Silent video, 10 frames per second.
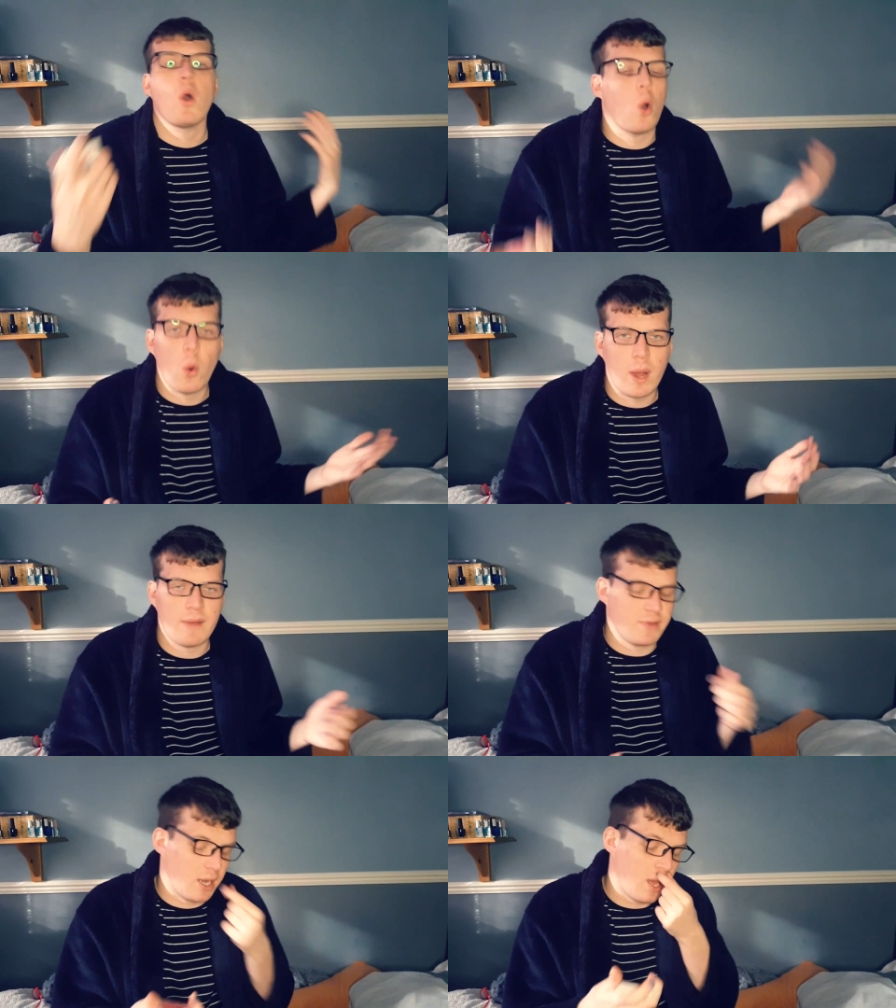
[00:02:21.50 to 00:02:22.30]
or
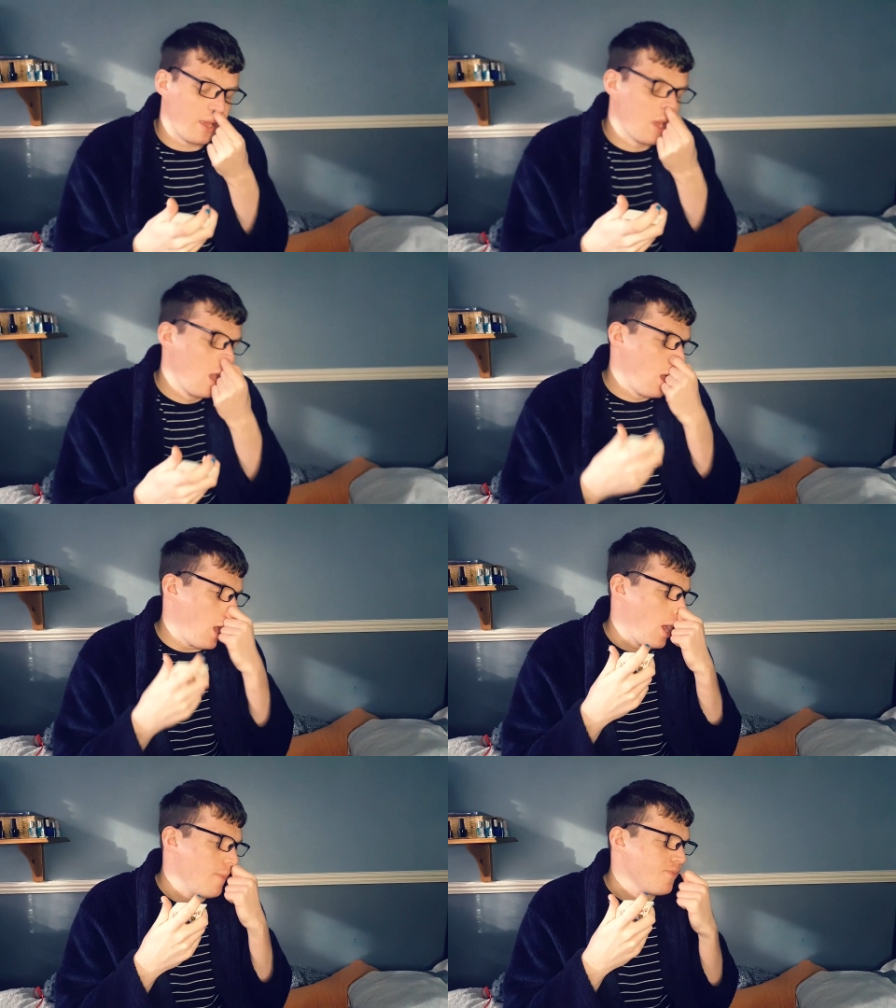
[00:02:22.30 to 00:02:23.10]
whatever you like.
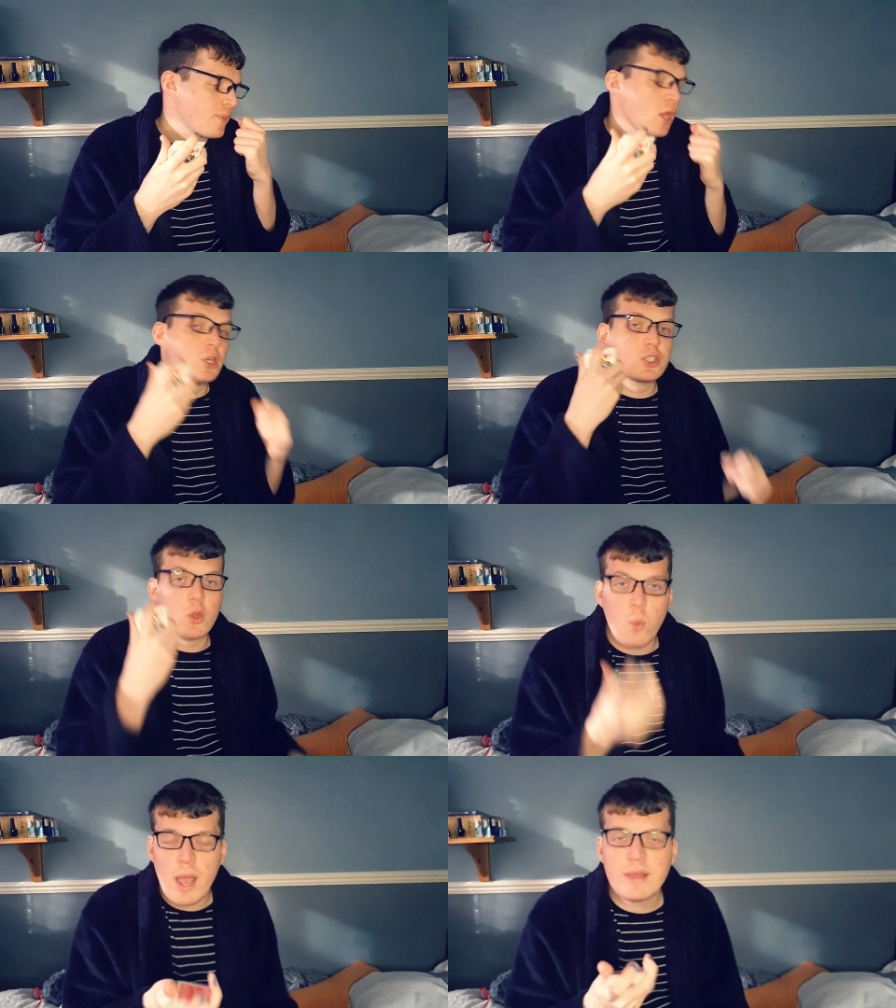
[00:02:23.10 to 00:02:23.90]
So
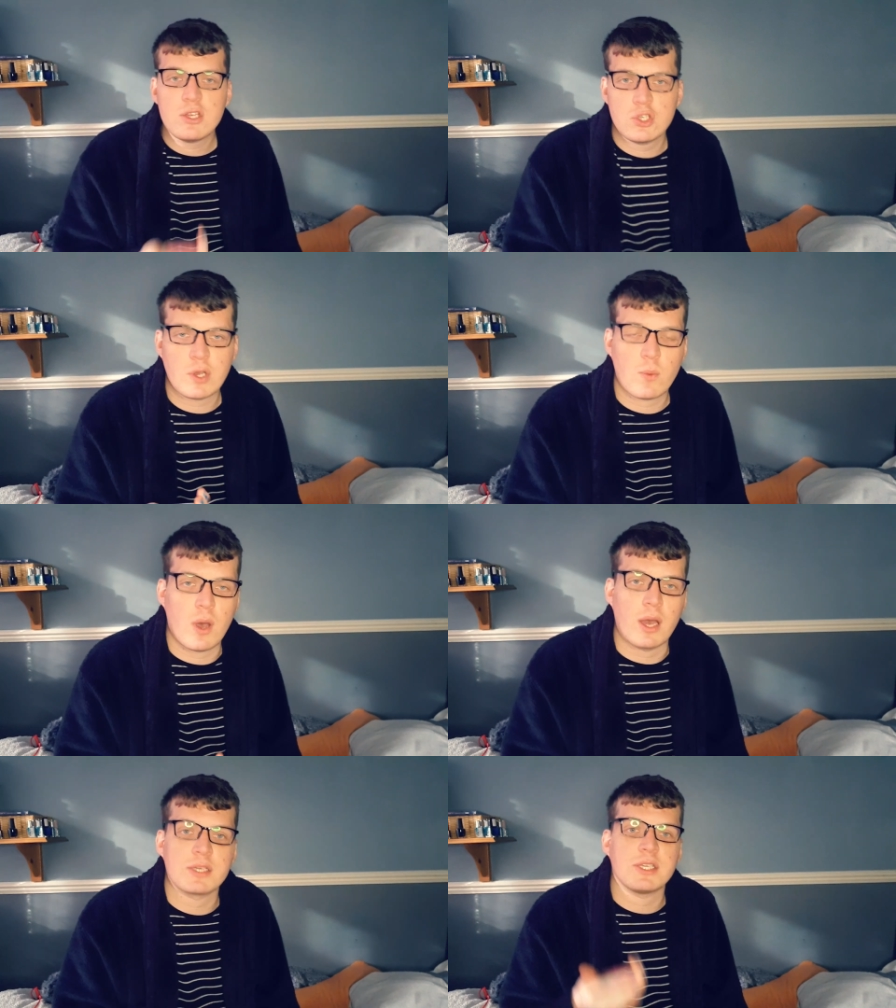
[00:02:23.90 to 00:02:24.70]
the way this trick
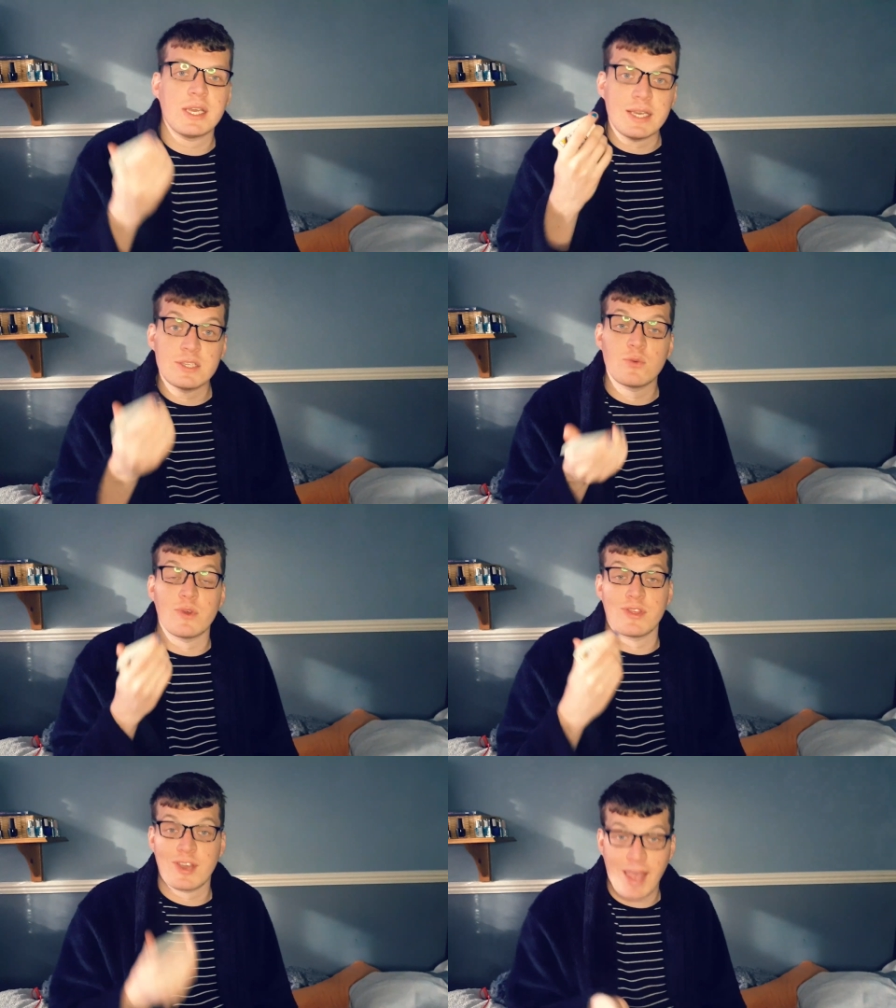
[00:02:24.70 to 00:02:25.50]
worked is
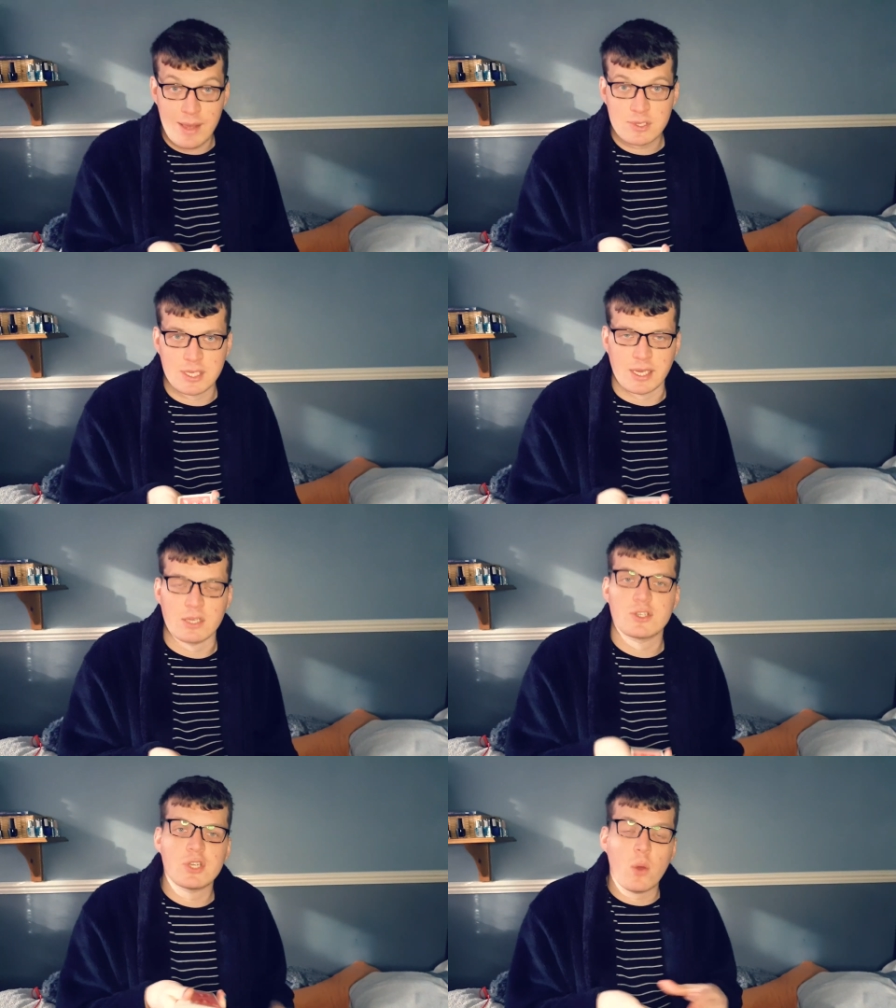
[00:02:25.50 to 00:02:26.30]
with the counting.
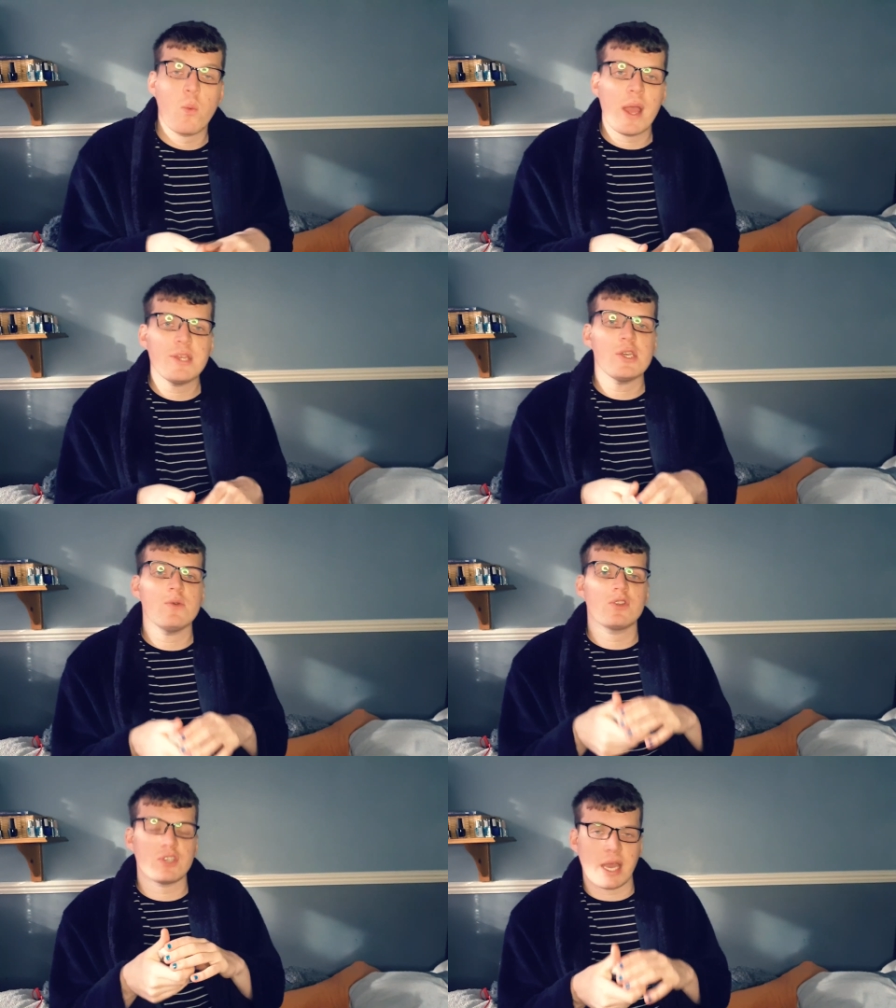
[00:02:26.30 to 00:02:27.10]
So when
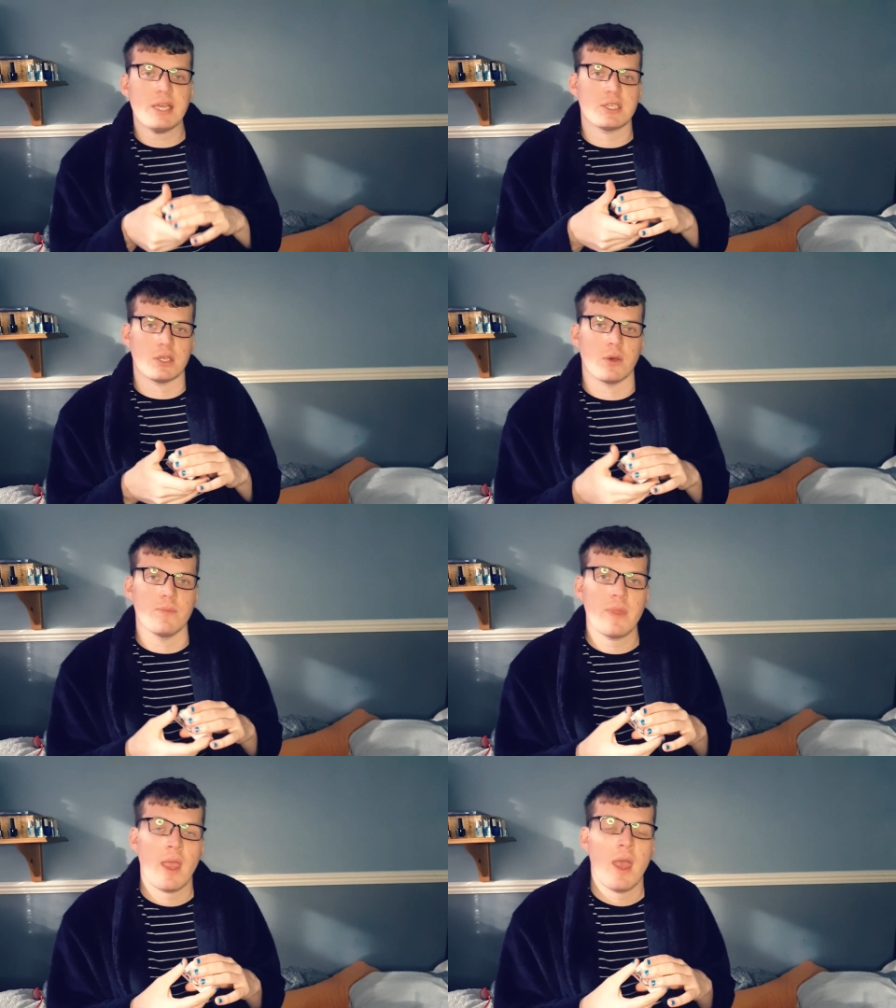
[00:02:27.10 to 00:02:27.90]
you say to them,